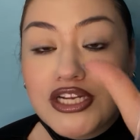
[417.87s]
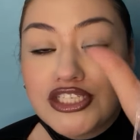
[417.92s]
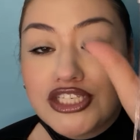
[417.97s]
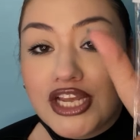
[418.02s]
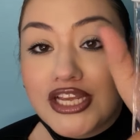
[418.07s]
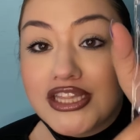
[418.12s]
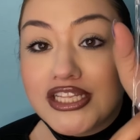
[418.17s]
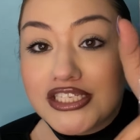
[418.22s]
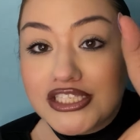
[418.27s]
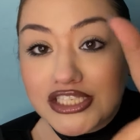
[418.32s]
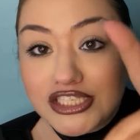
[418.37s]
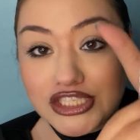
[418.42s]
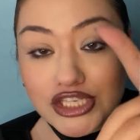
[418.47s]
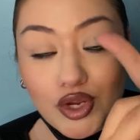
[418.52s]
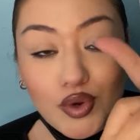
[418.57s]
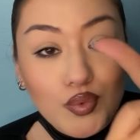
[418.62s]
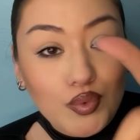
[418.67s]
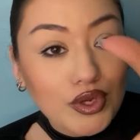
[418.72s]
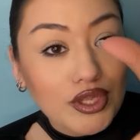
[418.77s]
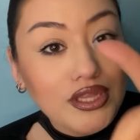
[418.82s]
Like this is a
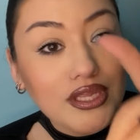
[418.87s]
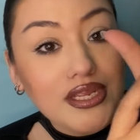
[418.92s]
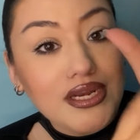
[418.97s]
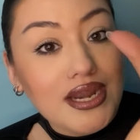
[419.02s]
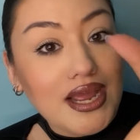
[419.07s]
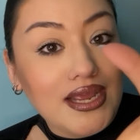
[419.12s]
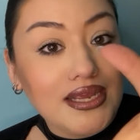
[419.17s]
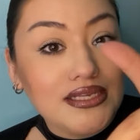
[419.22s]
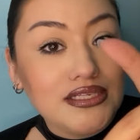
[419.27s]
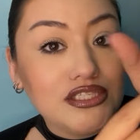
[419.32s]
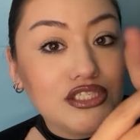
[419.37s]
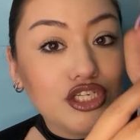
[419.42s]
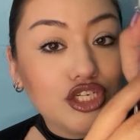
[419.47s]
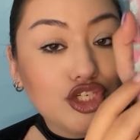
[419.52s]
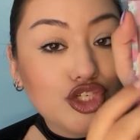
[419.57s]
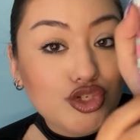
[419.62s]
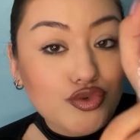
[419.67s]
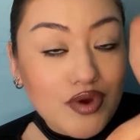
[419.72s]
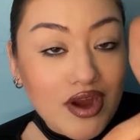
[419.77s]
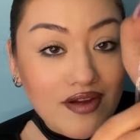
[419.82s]
really nice
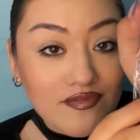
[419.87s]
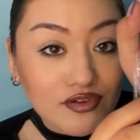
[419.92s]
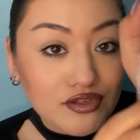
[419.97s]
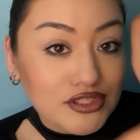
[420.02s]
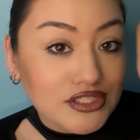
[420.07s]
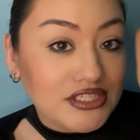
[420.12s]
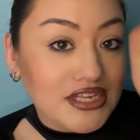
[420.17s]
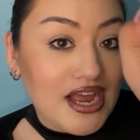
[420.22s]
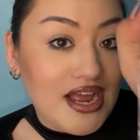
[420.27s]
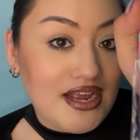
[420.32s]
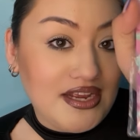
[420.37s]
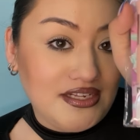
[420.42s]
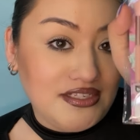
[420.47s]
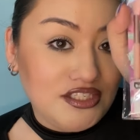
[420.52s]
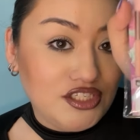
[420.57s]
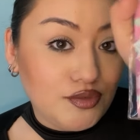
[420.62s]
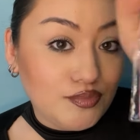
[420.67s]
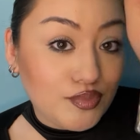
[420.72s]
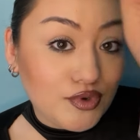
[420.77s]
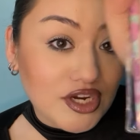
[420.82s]
travel
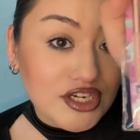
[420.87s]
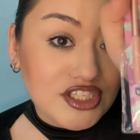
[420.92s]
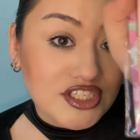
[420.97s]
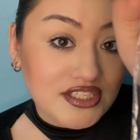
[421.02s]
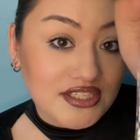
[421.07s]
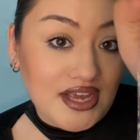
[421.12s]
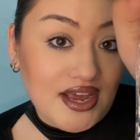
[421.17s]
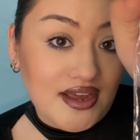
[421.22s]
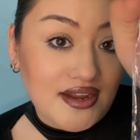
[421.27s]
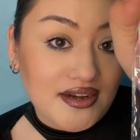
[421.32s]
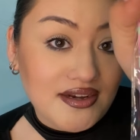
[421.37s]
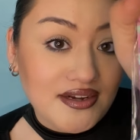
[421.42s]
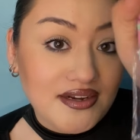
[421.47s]
sized brush set.